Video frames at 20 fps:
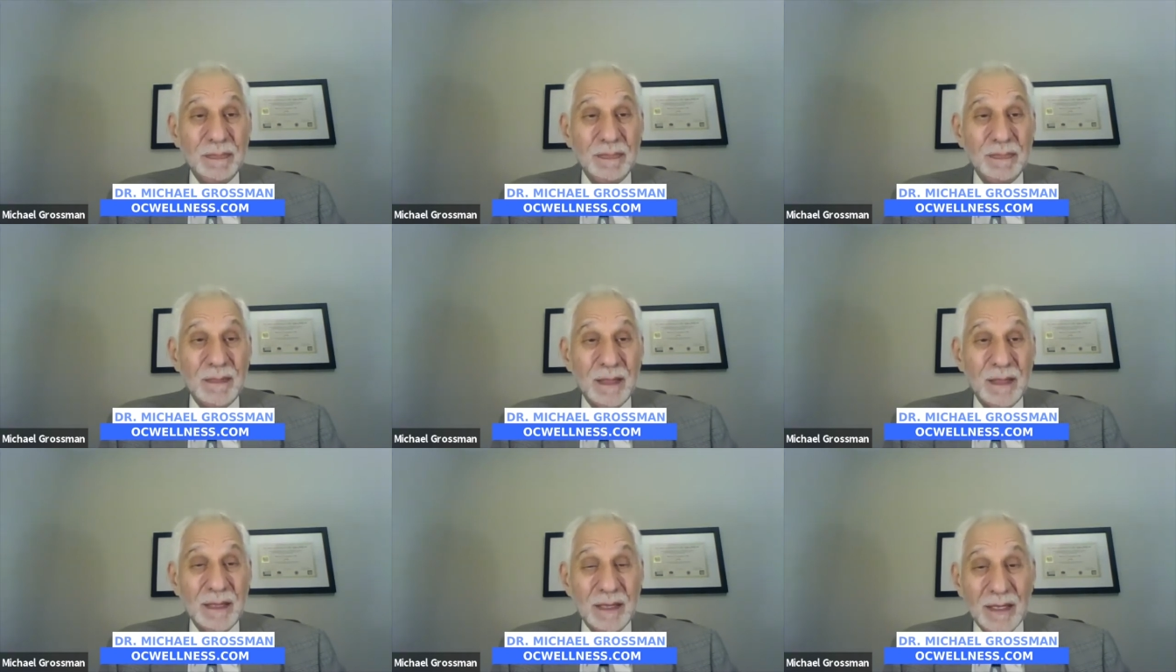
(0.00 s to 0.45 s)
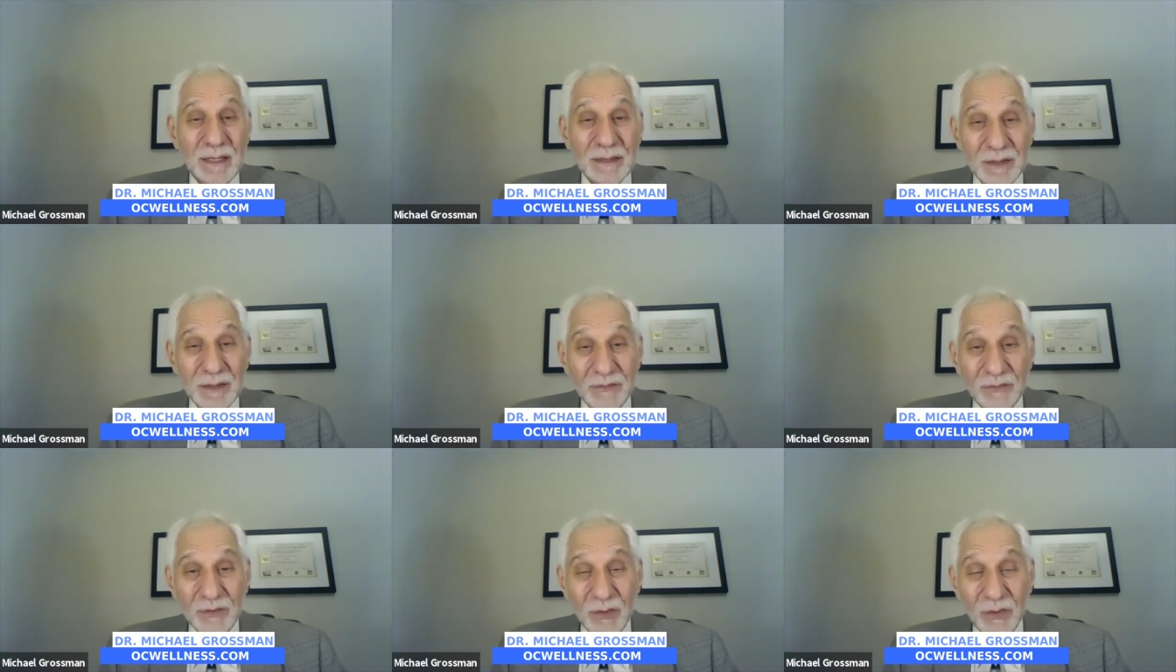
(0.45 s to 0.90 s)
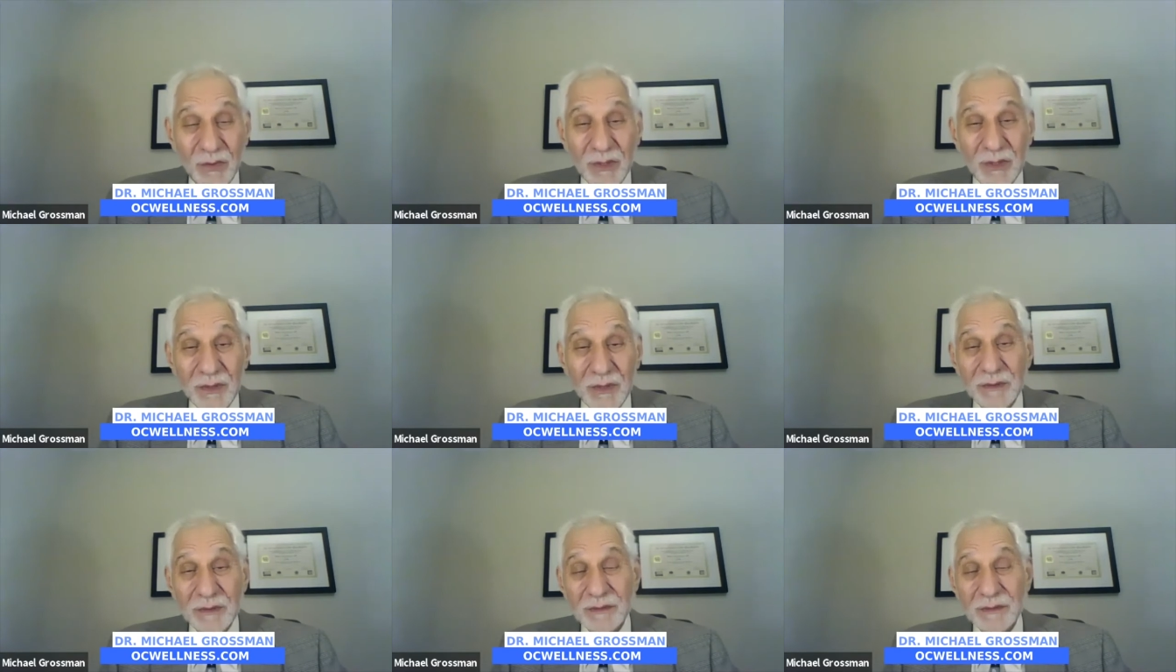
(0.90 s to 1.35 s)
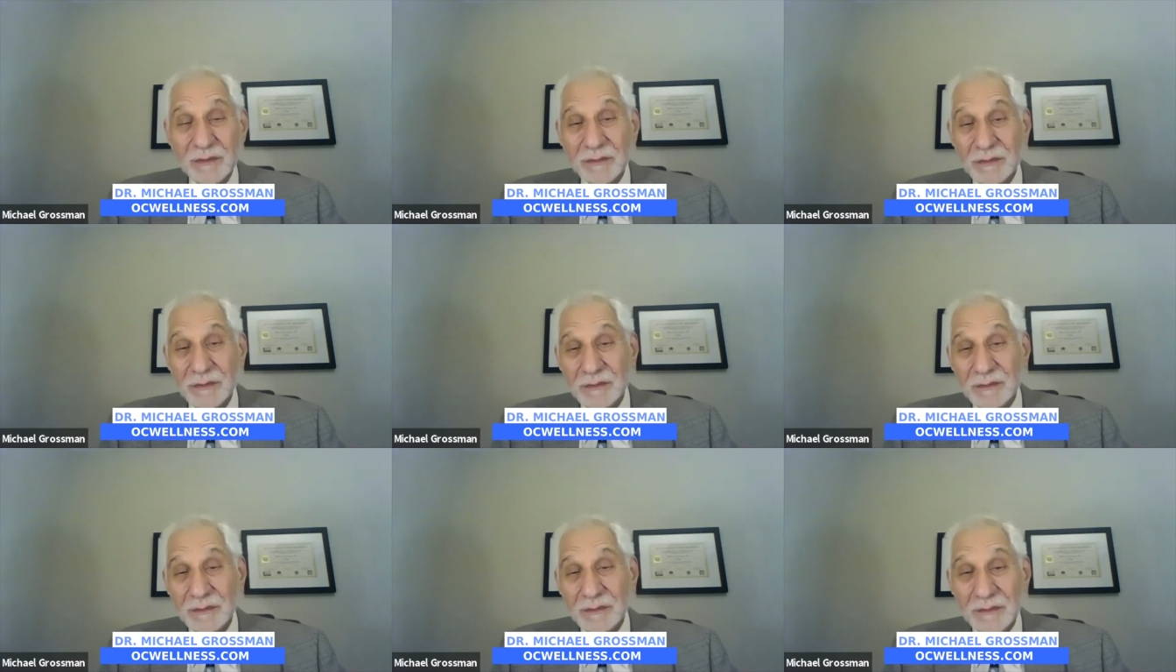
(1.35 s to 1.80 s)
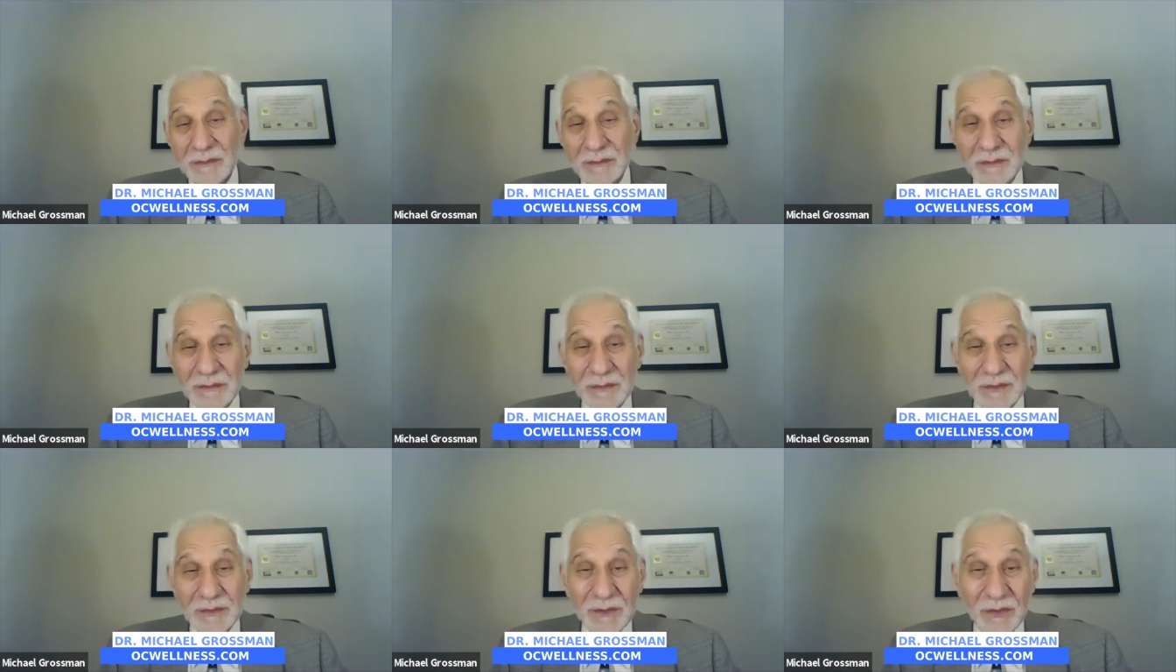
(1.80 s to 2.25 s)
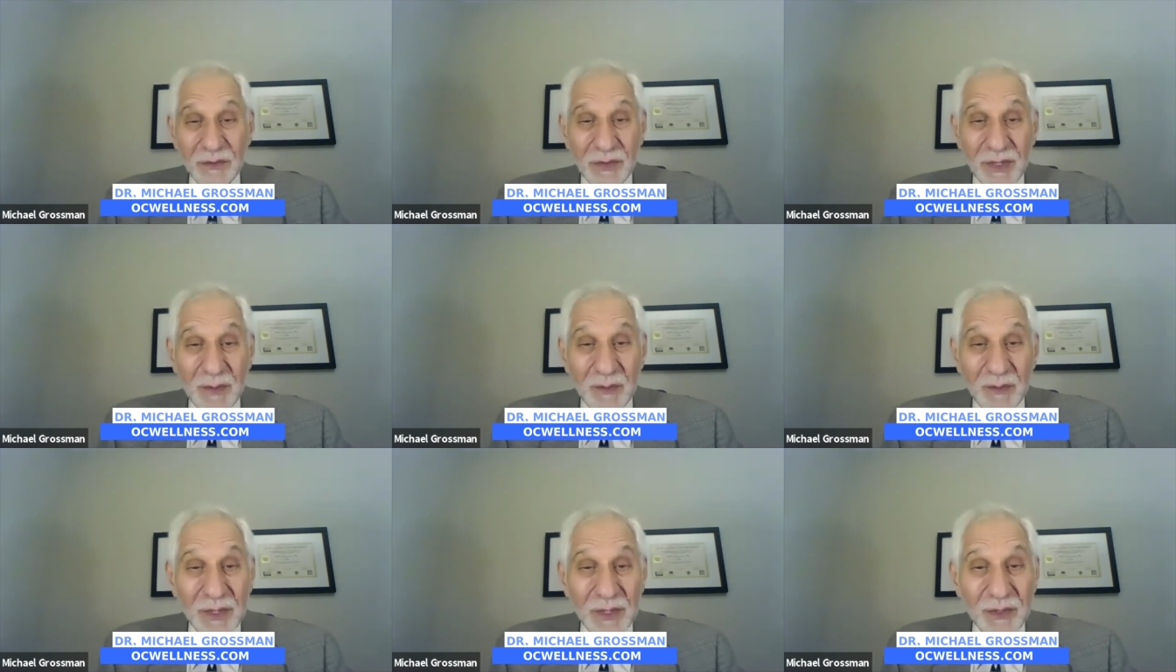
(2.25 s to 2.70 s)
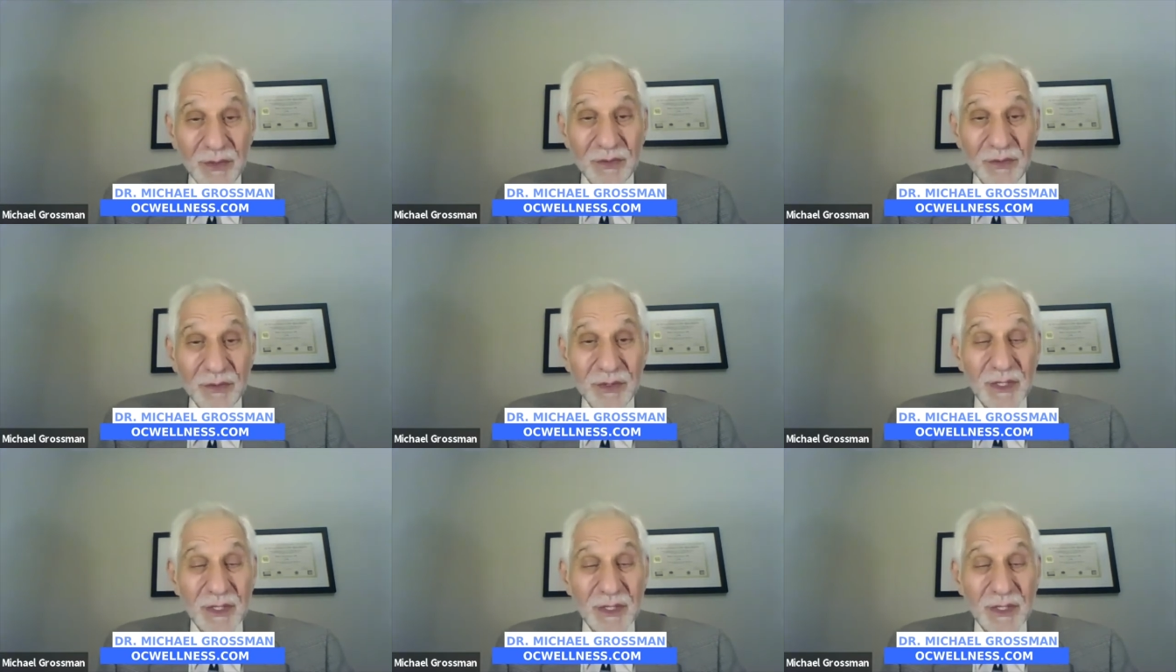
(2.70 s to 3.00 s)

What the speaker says: Cod liver oil, grandmother used